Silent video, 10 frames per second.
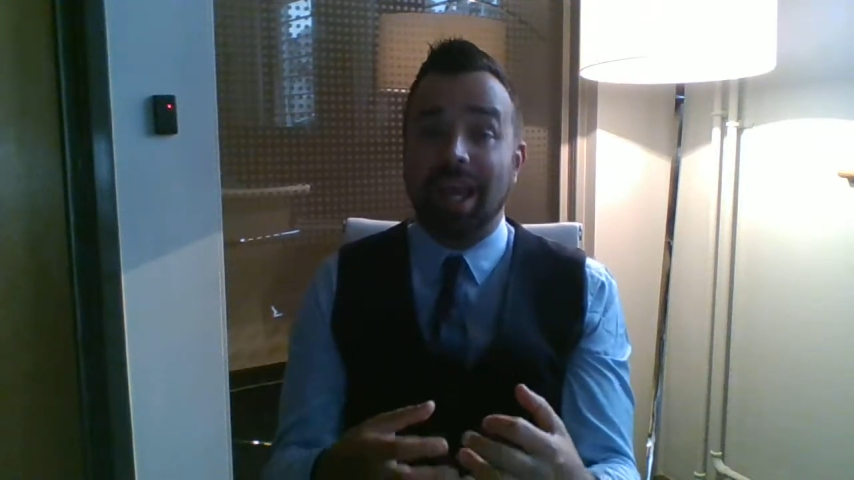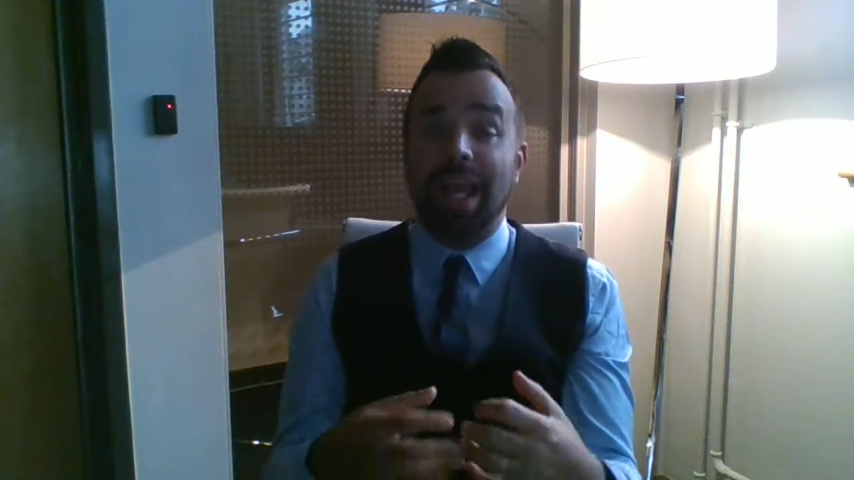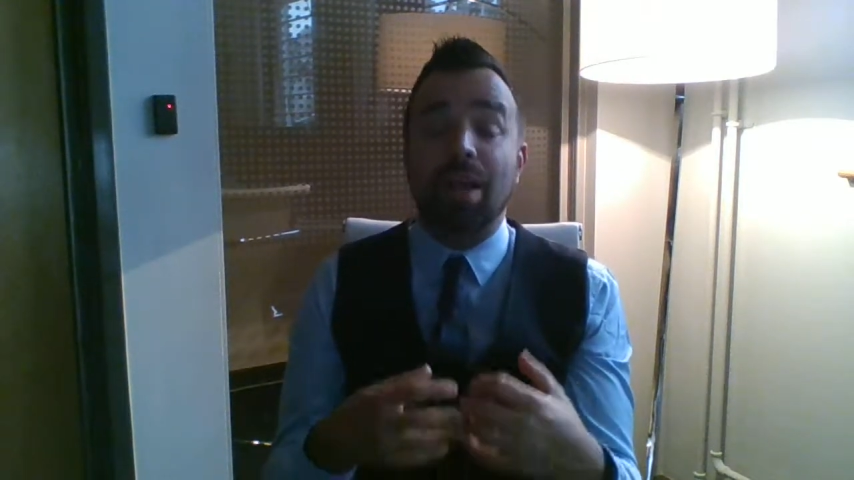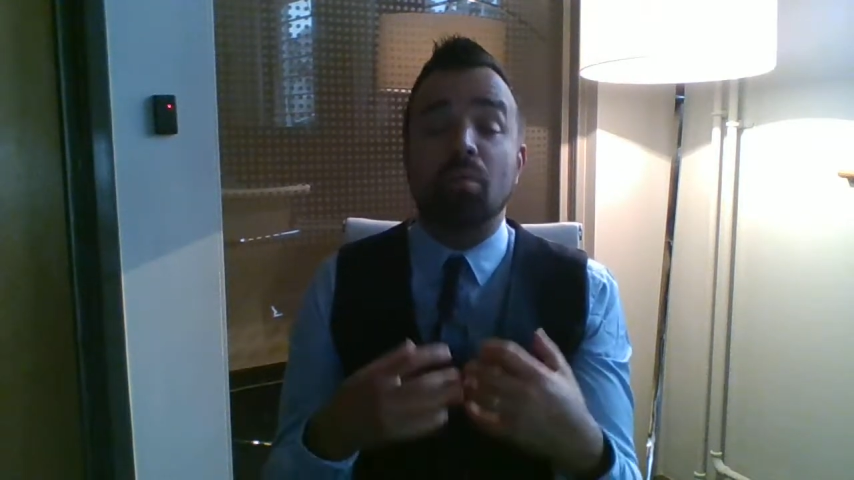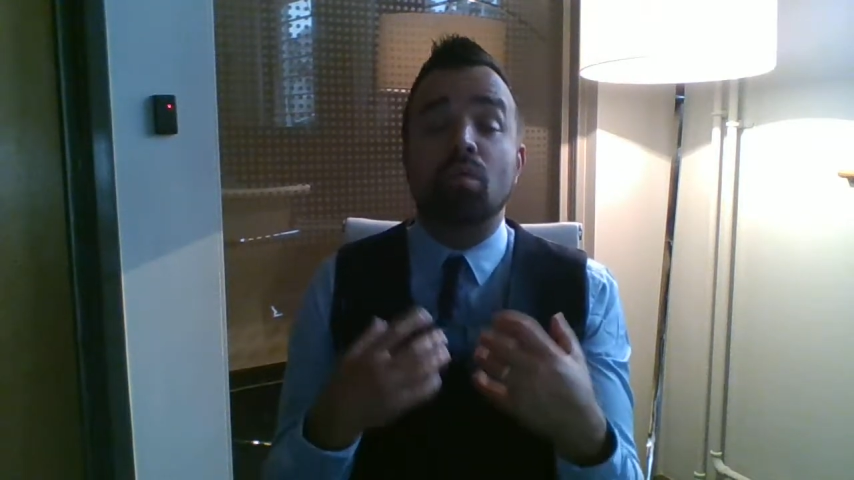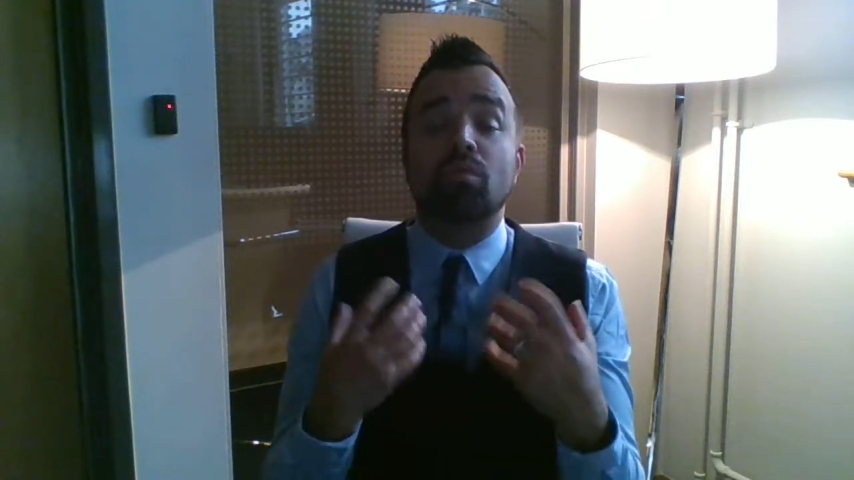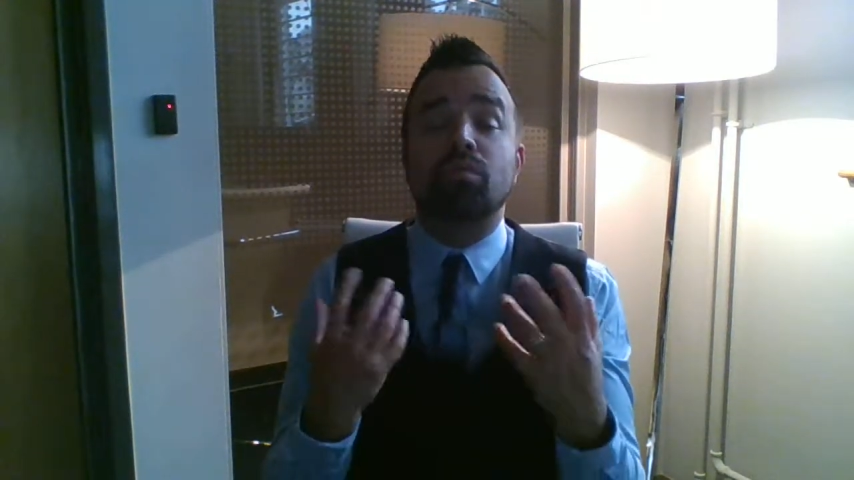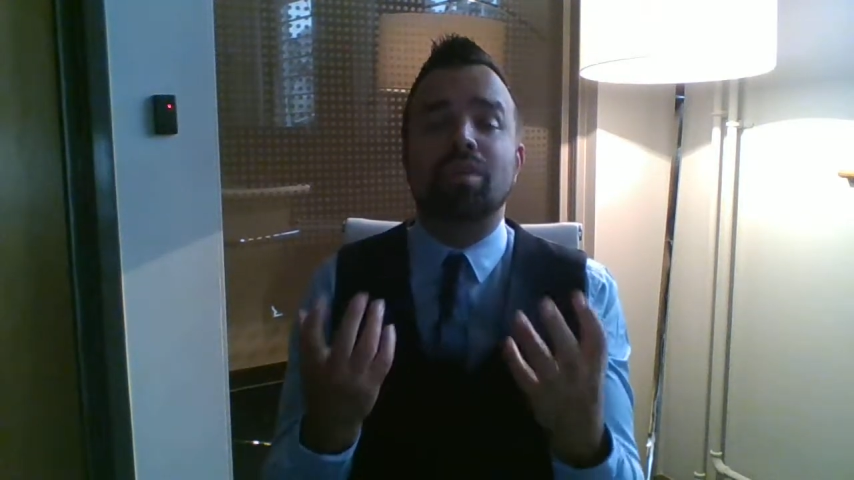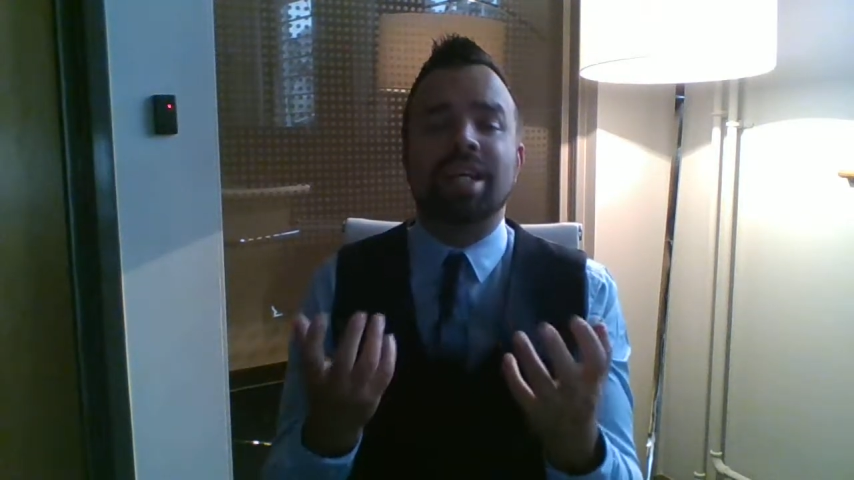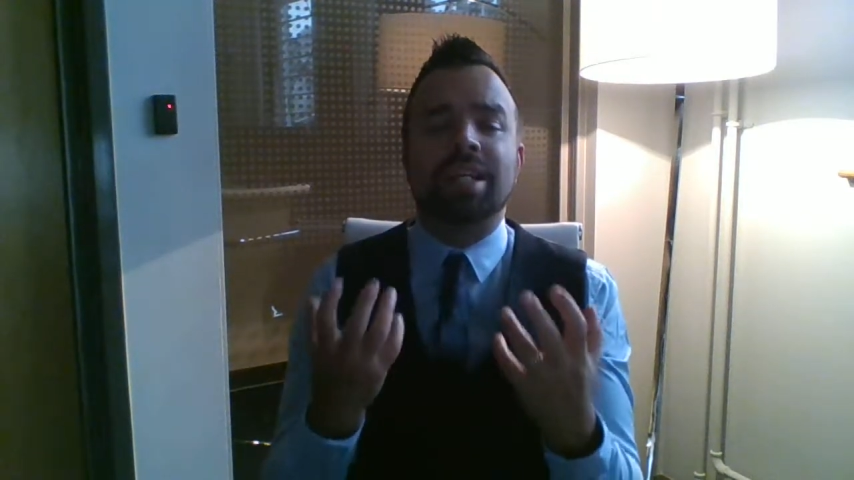it will
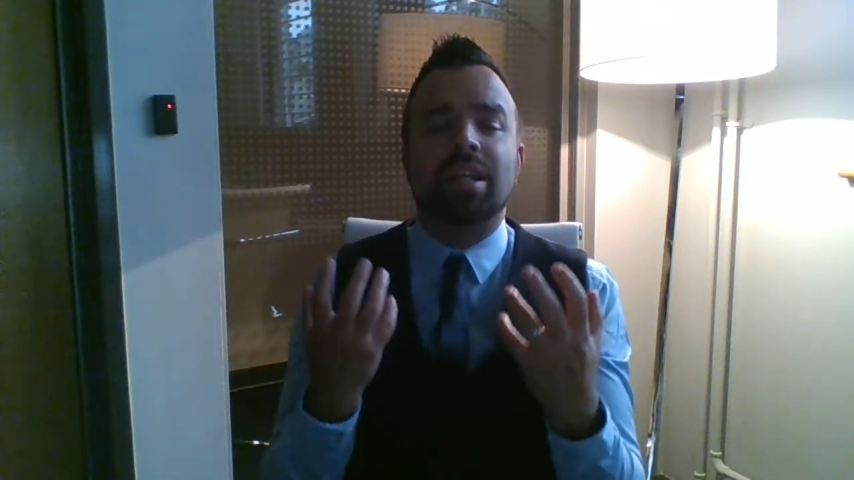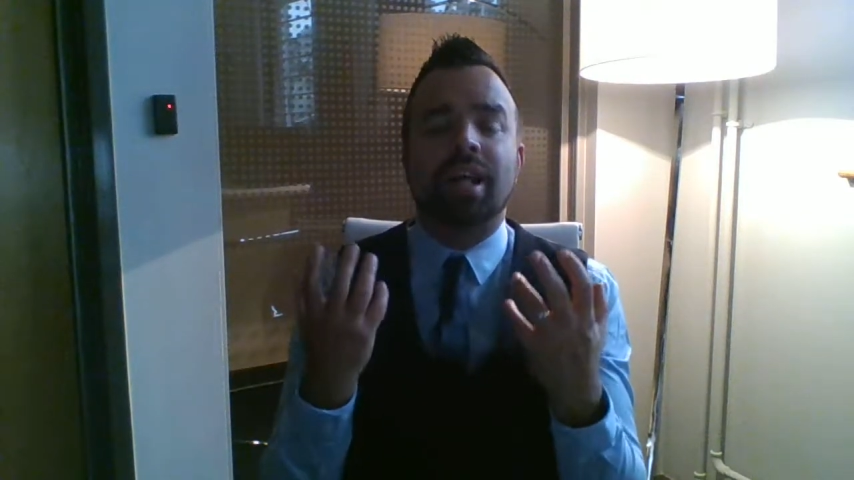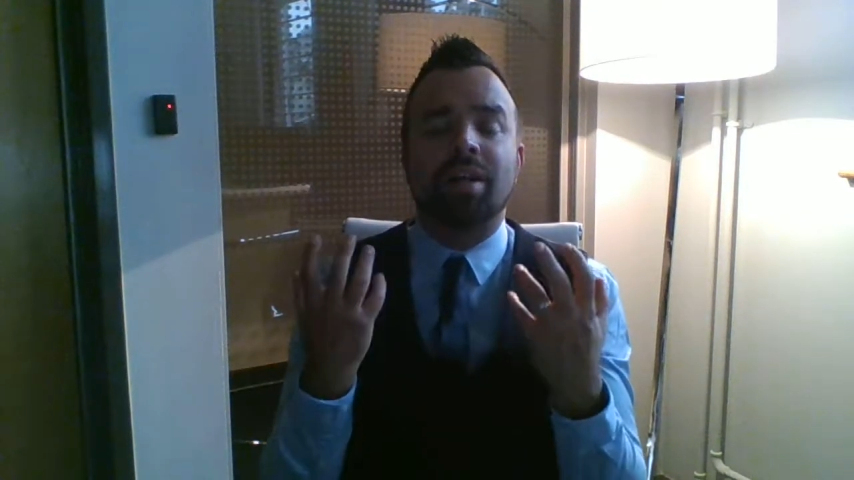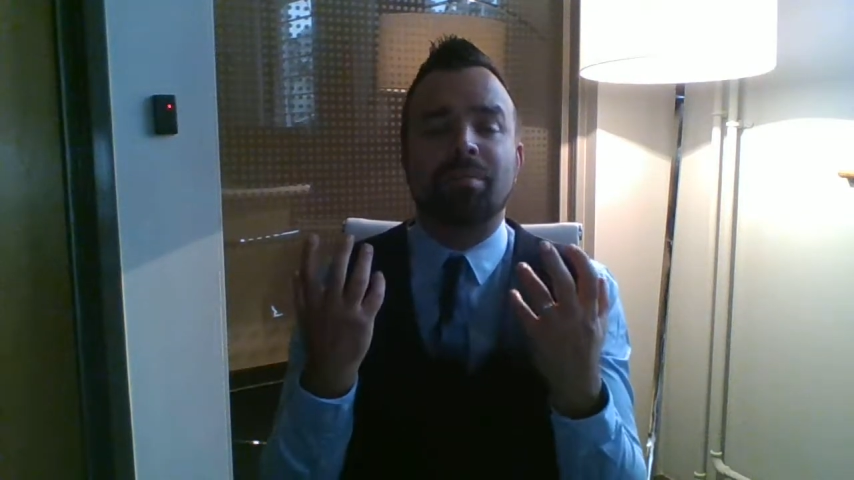read like a